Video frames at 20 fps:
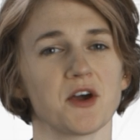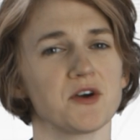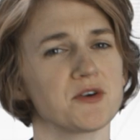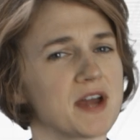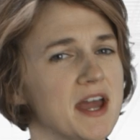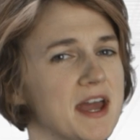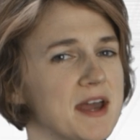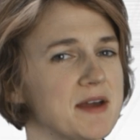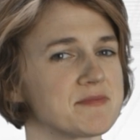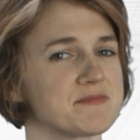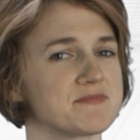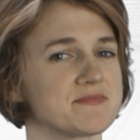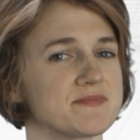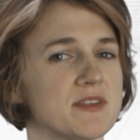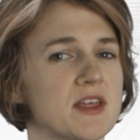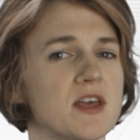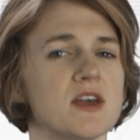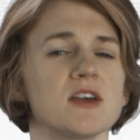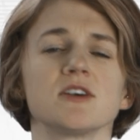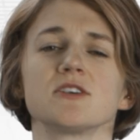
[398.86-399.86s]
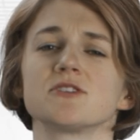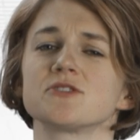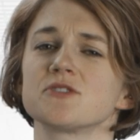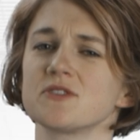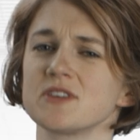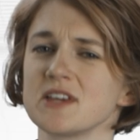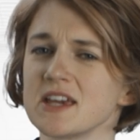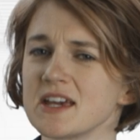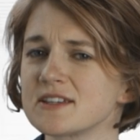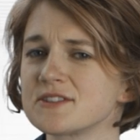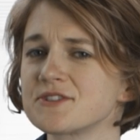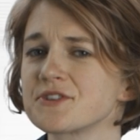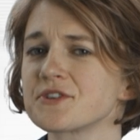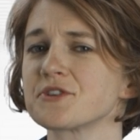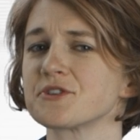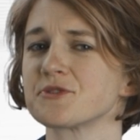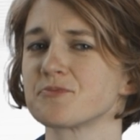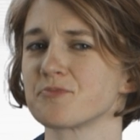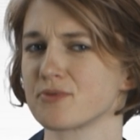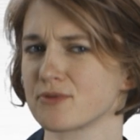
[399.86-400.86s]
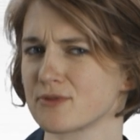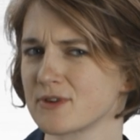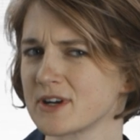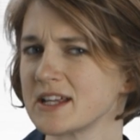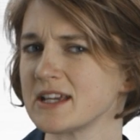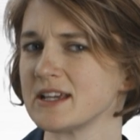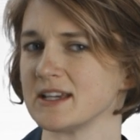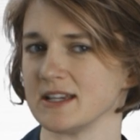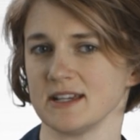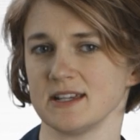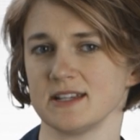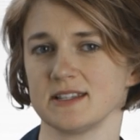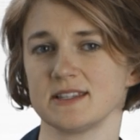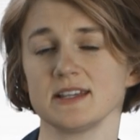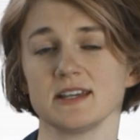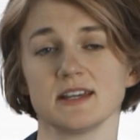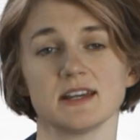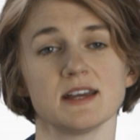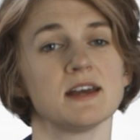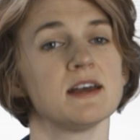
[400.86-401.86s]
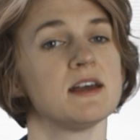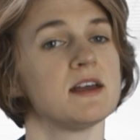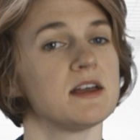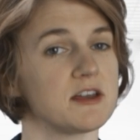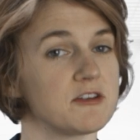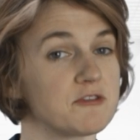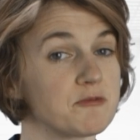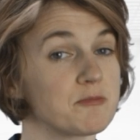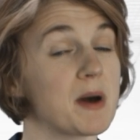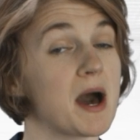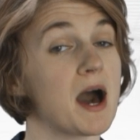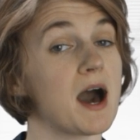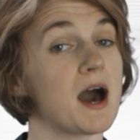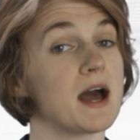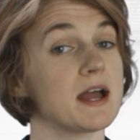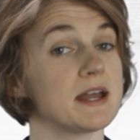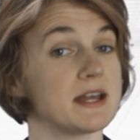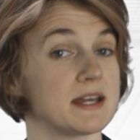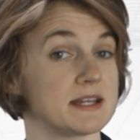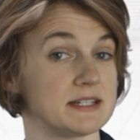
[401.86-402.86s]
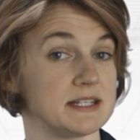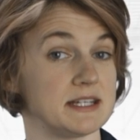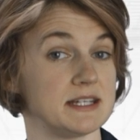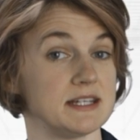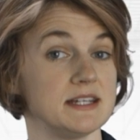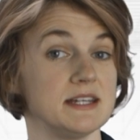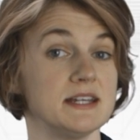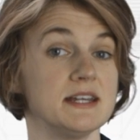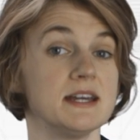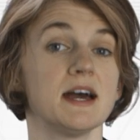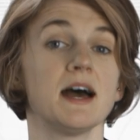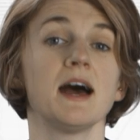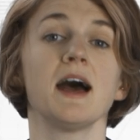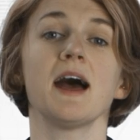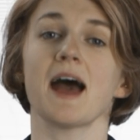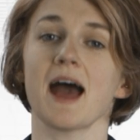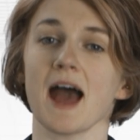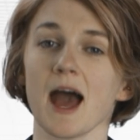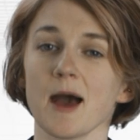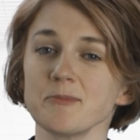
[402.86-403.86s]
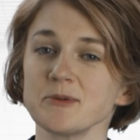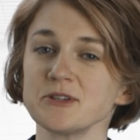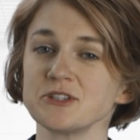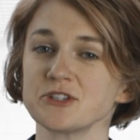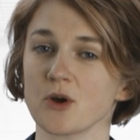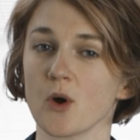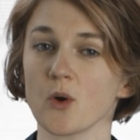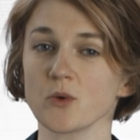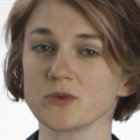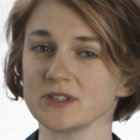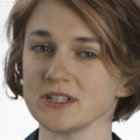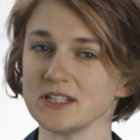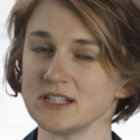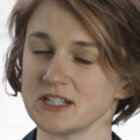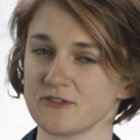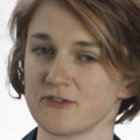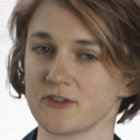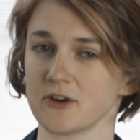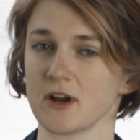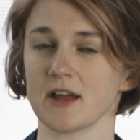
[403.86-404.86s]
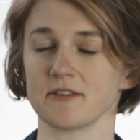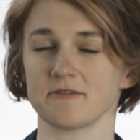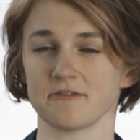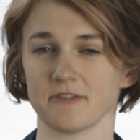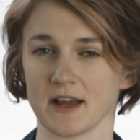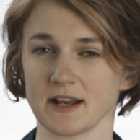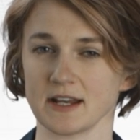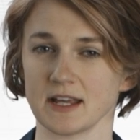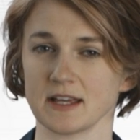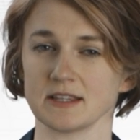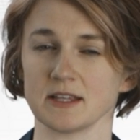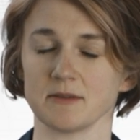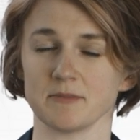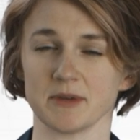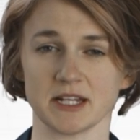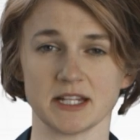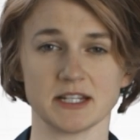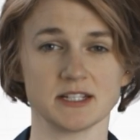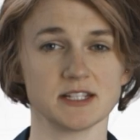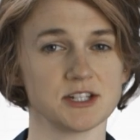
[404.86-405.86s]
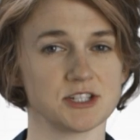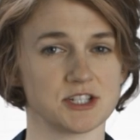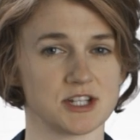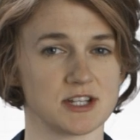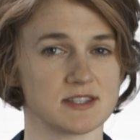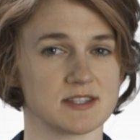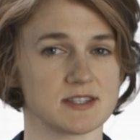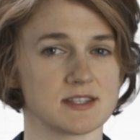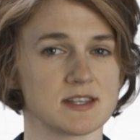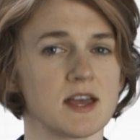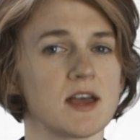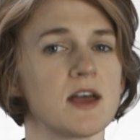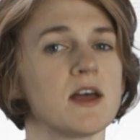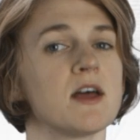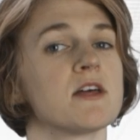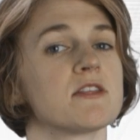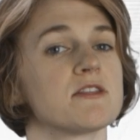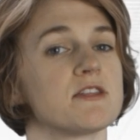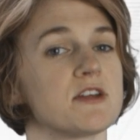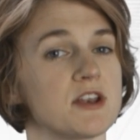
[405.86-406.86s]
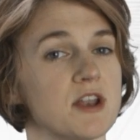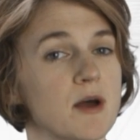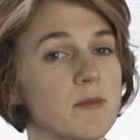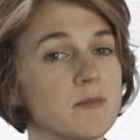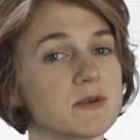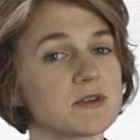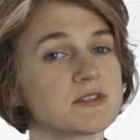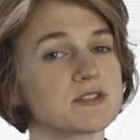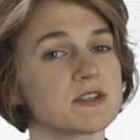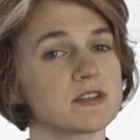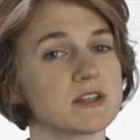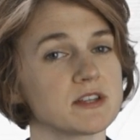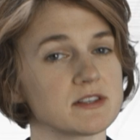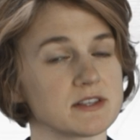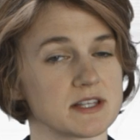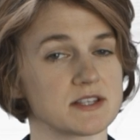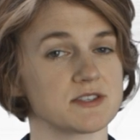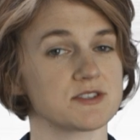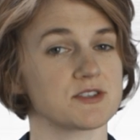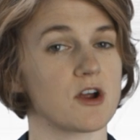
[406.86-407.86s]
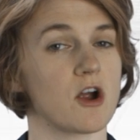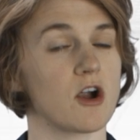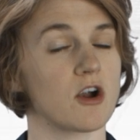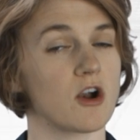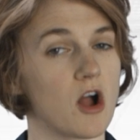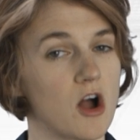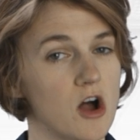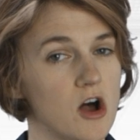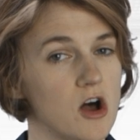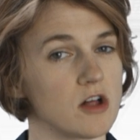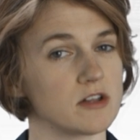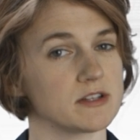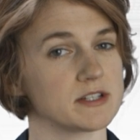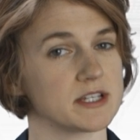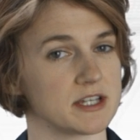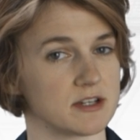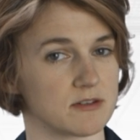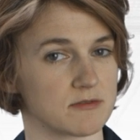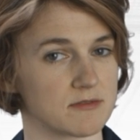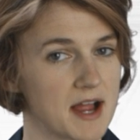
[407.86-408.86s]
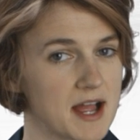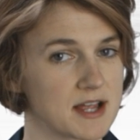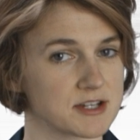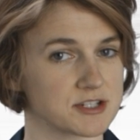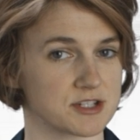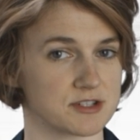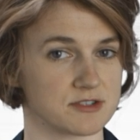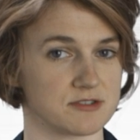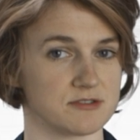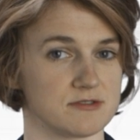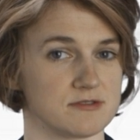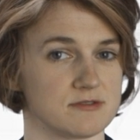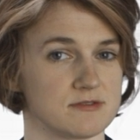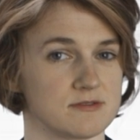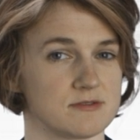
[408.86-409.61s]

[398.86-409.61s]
Okay, so the answer is pretty easy if pi and e happen to only differ at finitely many digits. The numbers on the list are all irrational.